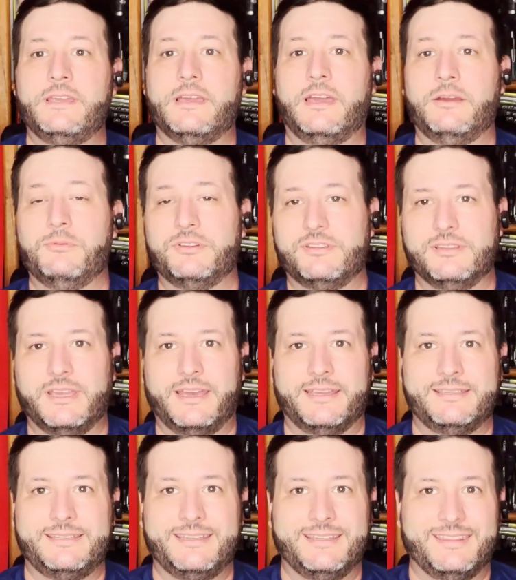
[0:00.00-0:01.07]
I was
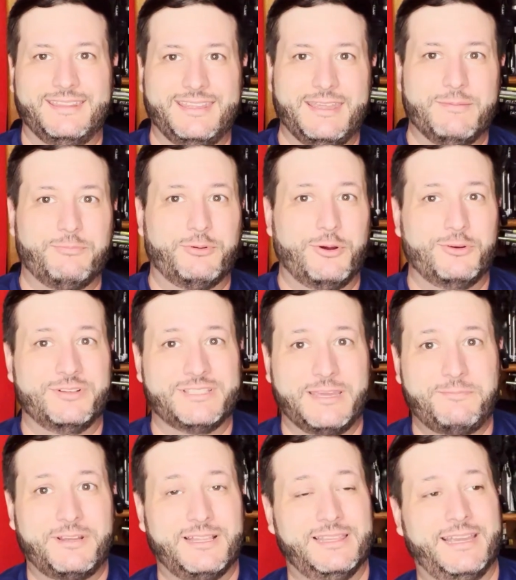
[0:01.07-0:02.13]
not in the
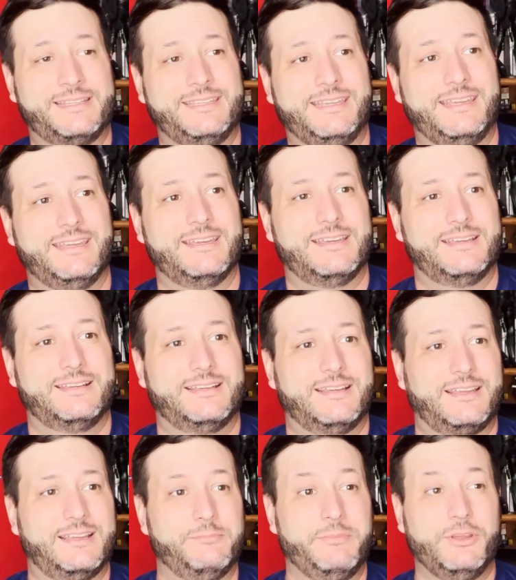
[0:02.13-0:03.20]
prototype collecting
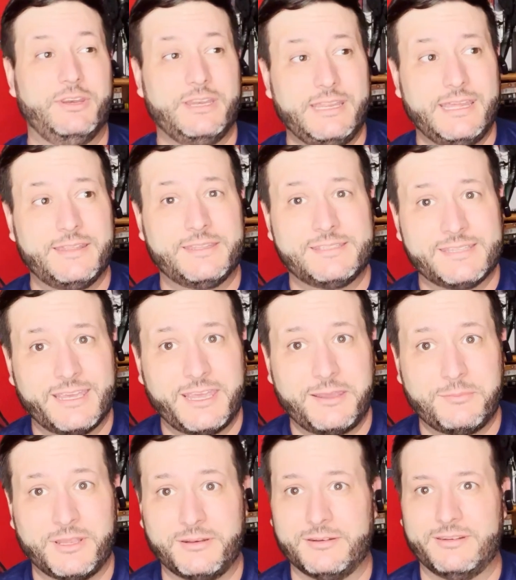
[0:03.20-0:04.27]
community at the time,
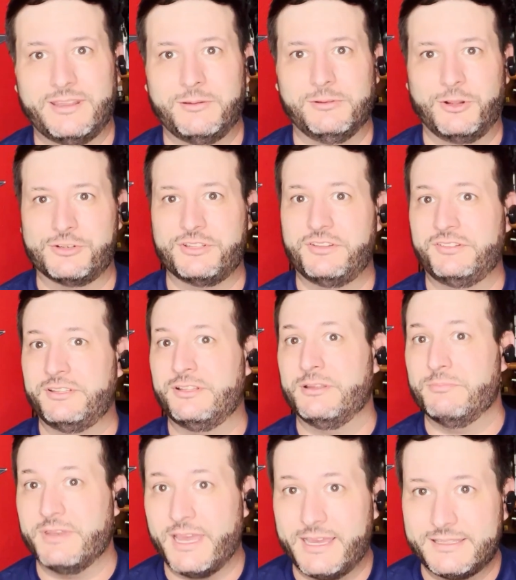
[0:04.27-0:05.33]
and I largely still
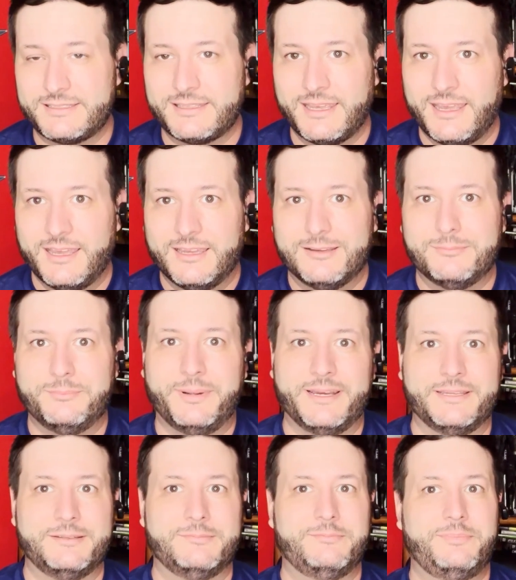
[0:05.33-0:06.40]
am not,
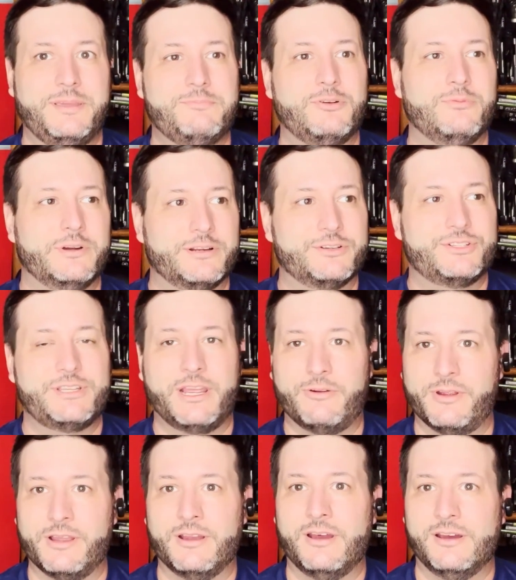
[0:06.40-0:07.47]
but people were
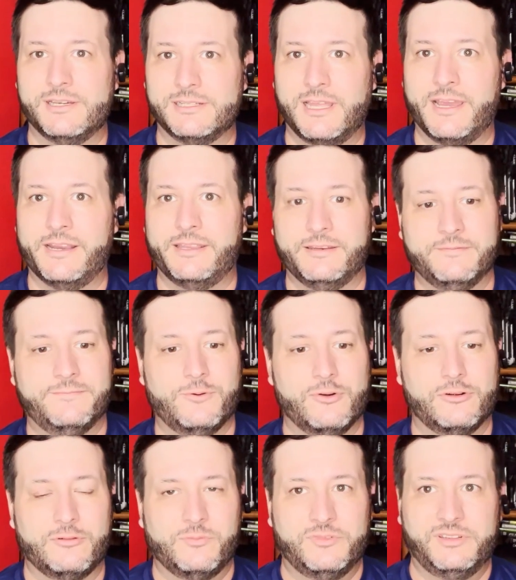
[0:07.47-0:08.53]
sharing online in
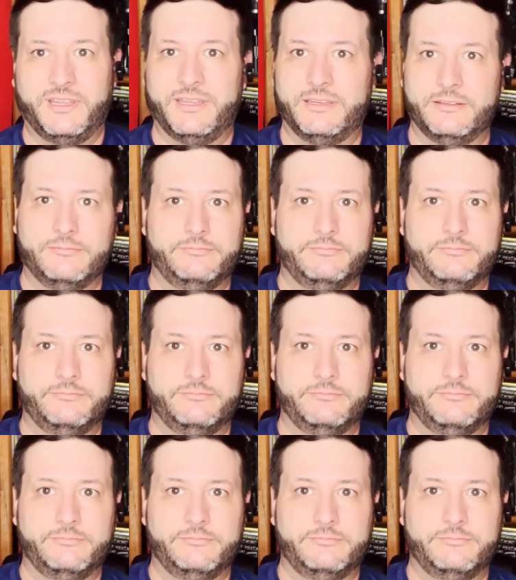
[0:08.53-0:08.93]
forums and